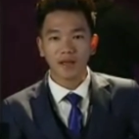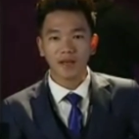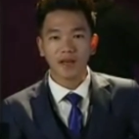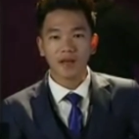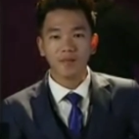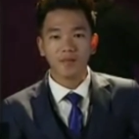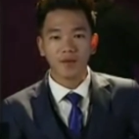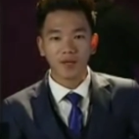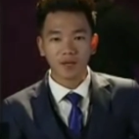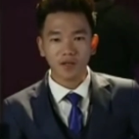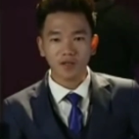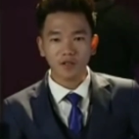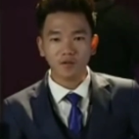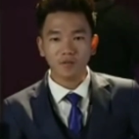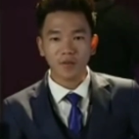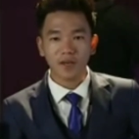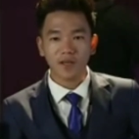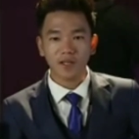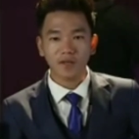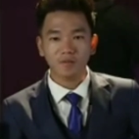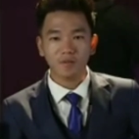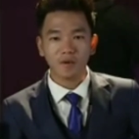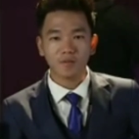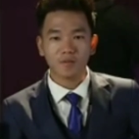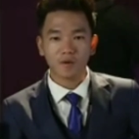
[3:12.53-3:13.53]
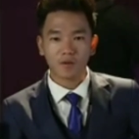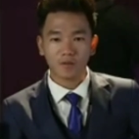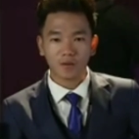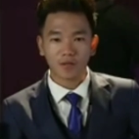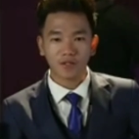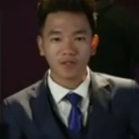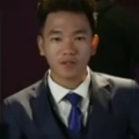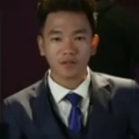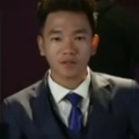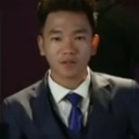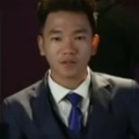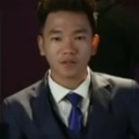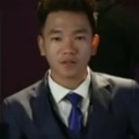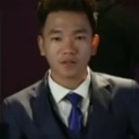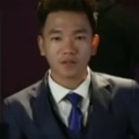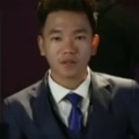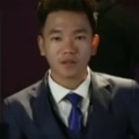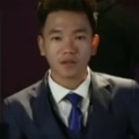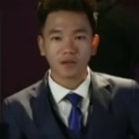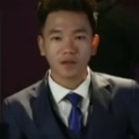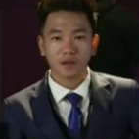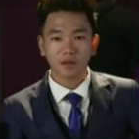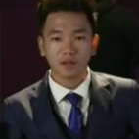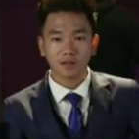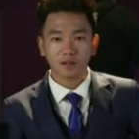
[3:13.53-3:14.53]
and I'm here to make it my professions.
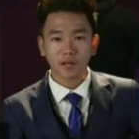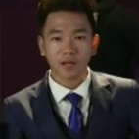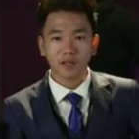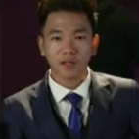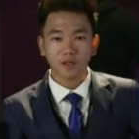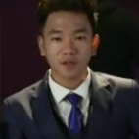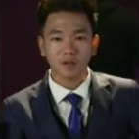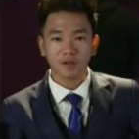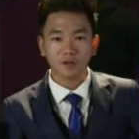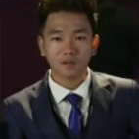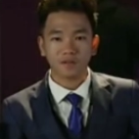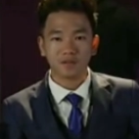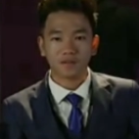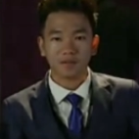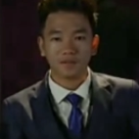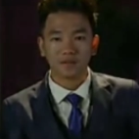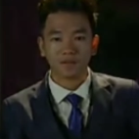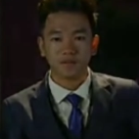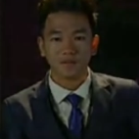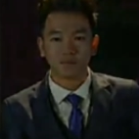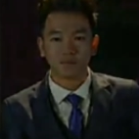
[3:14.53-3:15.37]
Thank you.